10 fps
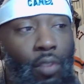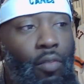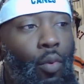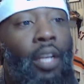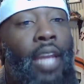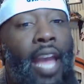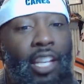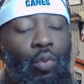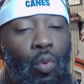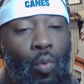won
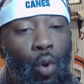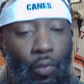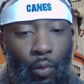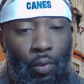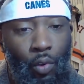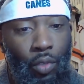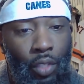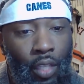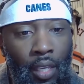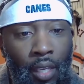national awards for recruiting,